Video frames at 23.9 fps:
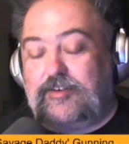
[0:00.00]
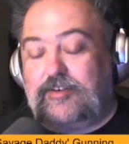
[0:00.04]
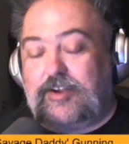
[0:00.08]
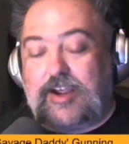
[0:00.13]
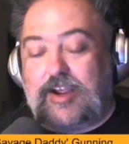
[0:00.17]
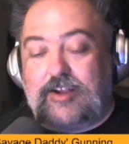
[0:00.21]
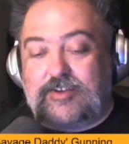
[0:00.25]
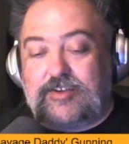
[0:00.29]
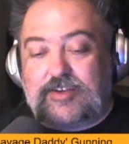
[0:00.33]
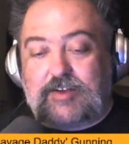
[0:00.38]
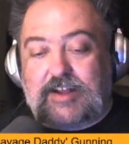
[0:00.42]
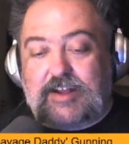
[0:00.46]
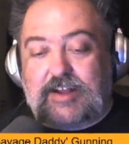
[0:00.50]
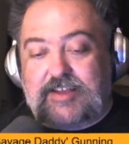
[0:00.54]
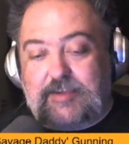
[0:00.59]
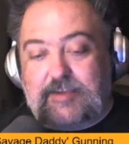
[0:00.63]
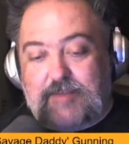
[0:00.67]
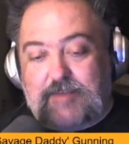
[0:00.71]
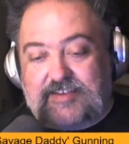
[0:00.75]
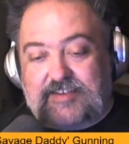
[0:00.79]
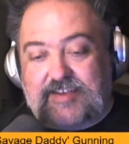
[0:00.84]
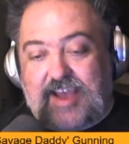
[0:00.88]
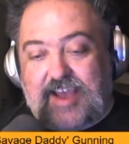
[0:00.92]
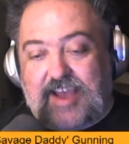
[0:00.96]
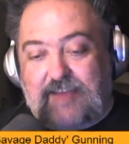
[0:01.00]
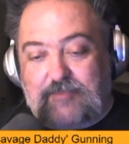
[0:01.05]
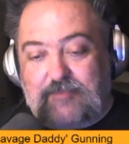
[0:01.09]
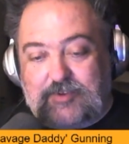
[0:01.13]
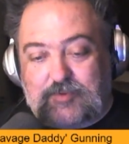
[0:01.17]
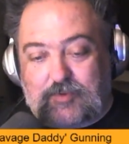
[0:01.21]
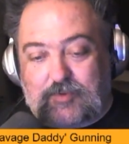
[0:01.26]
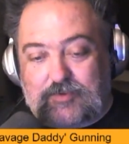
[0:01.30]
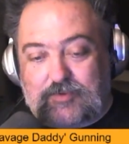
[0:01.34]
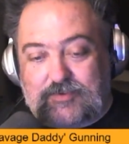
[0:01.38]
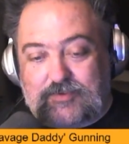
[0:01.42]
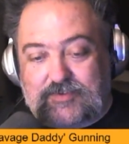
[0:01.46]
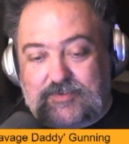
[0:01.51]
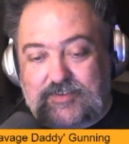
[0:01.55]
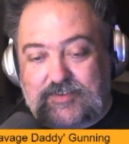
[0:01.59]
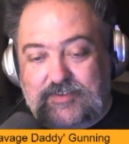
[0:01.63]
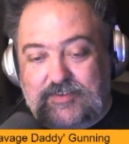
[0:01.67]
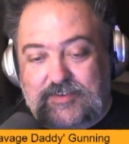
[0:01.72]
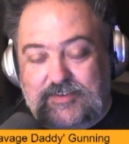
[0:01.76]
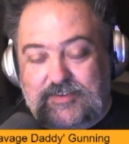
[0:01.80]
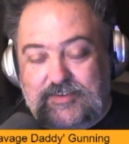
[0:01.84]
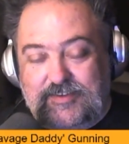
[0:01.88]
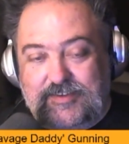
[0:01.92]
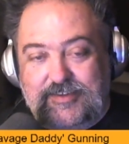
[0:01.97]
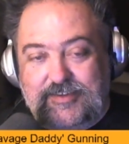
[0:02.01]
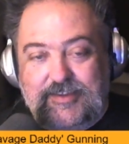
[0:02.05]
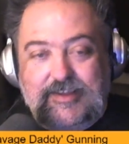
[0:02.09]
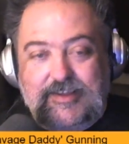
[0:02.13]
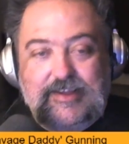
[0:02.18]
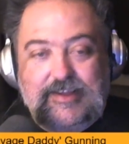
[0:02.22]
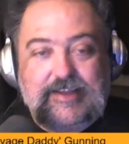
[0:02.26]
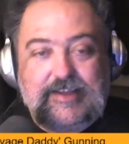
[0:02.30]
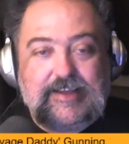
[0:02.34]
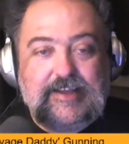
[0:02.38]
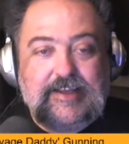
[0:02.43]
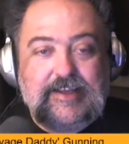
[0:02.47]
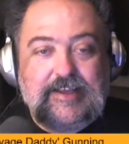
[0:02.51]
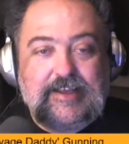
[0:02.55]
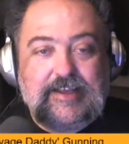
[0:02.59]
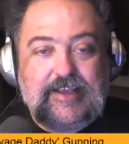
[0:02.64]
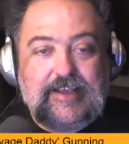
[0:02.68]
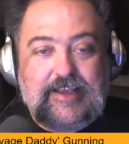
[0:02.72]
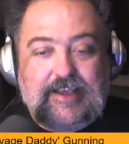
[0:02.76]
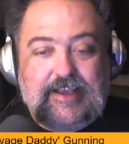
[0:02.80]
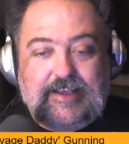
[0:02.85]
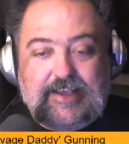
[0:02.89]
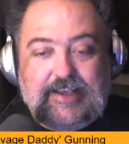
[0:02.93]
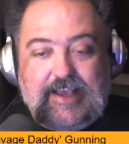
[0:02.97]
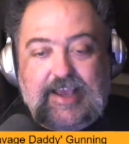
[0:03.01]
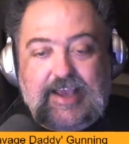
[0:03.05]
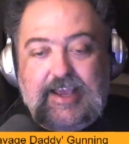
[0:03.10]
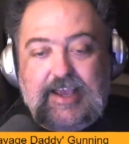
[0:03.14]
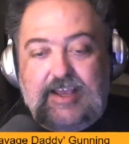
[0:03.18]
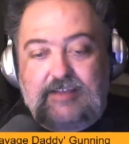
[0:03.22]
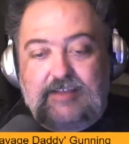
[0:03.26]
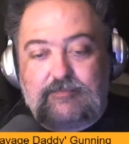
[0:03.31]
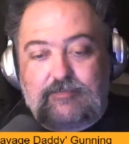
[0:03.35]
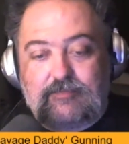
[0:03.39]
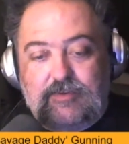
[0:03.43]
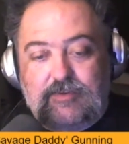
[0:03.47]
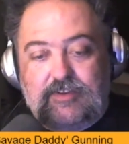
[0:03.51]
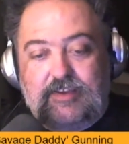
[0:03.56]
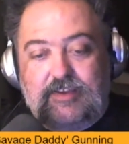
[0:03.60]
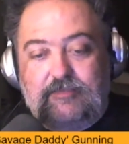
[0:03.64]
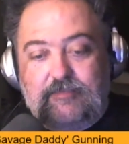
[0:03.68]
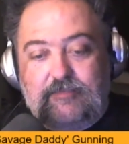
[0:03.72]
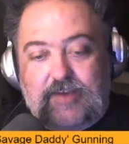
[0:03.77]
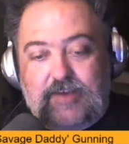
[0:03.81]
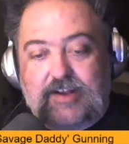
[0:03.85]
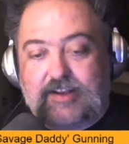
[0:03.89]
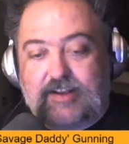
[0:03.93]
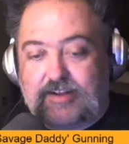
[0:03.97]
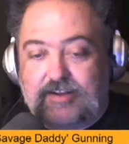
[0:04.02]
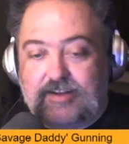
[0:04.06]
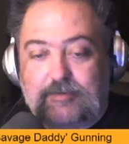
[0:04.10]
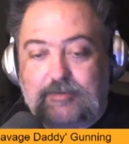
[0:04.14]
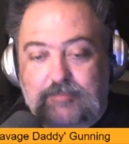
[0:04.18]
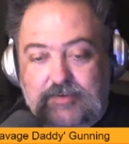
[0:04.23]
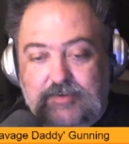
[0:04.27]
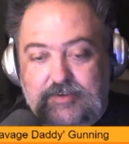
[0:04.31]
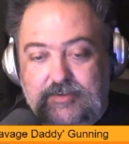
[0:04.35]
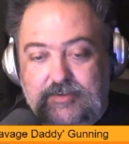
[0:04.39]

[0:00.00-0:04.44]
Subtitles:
Here's the great thing about Savage Worlds: you can't really fuck it up.